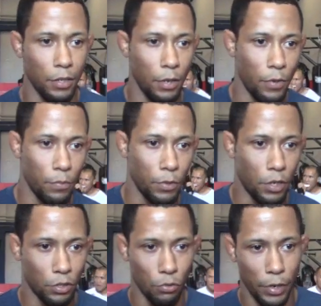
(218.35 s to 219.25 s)
I went with
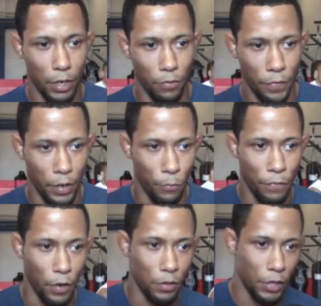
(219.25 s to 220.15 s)
Costa Rica with him. We
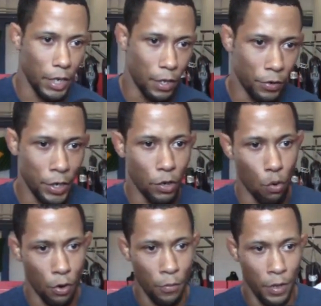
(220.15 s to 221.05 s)
fought together. He
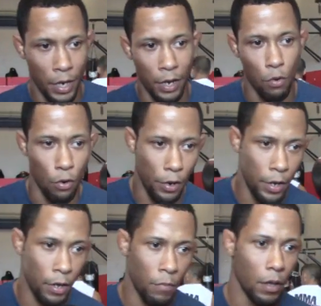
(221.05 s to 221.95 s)
cornered me, and I cornered
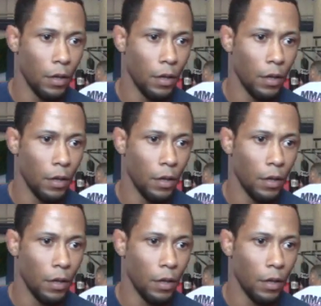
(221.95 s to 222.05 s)
him.